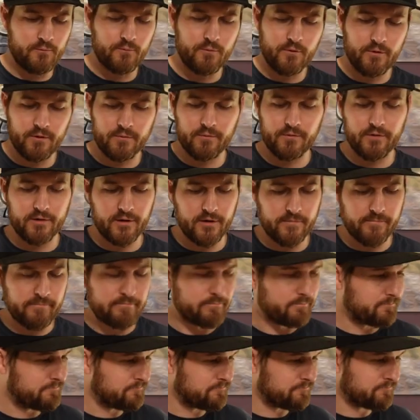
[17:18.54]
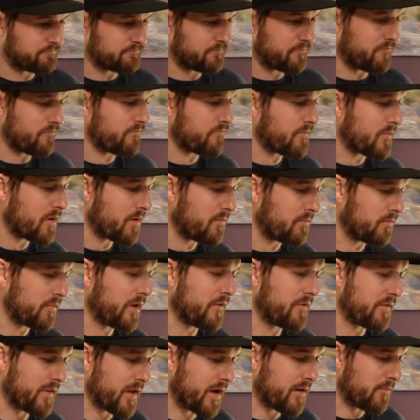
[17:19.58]
Really, really good.
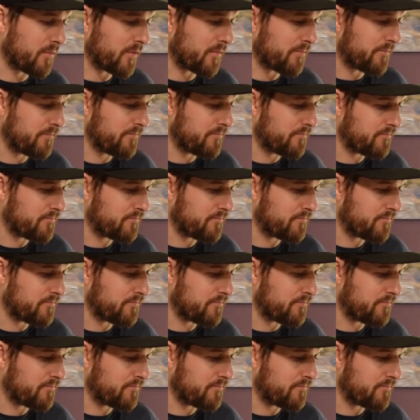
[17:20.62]
Loving that one.